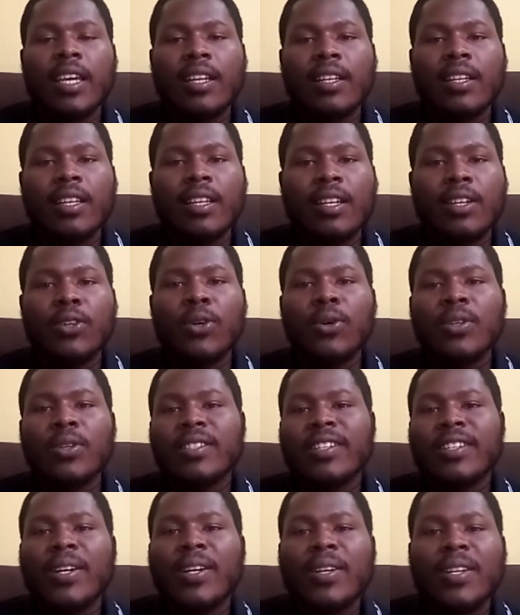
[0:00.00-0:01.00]
it goes
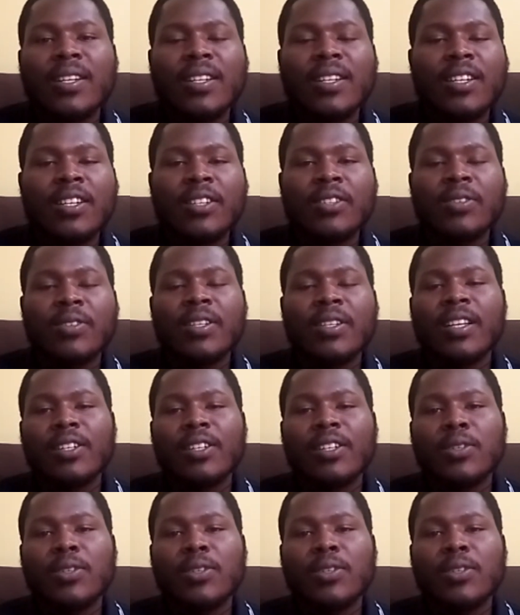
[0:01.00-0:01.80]
down in history that